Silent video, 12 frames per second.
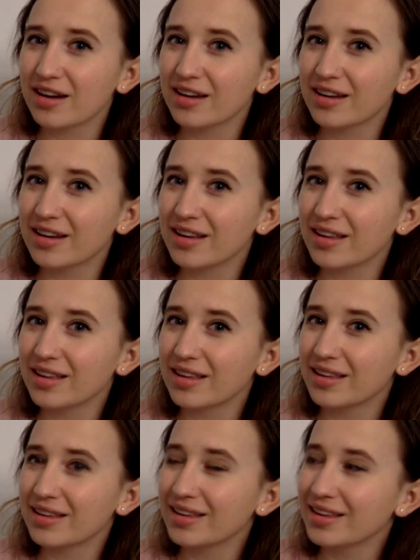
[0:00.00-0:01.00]

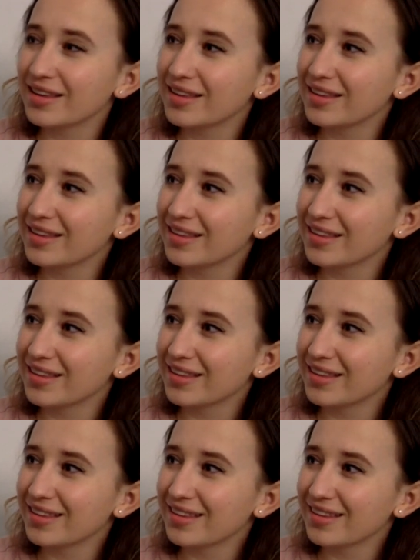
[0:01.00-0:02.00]

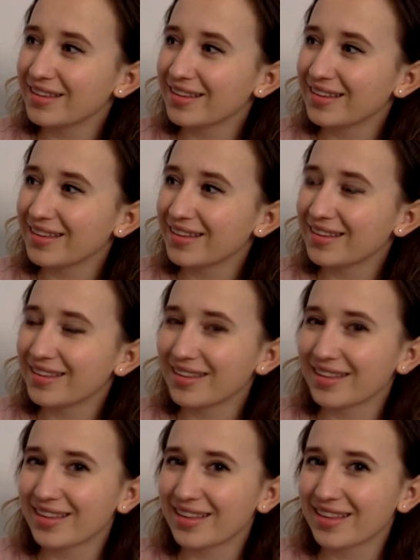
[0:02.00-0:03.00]

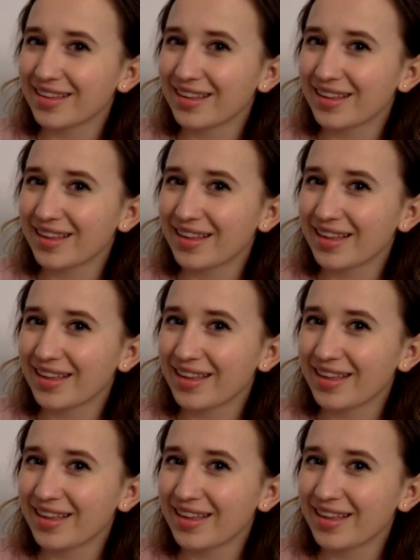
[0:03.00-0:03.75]
No one is speaking in this clip.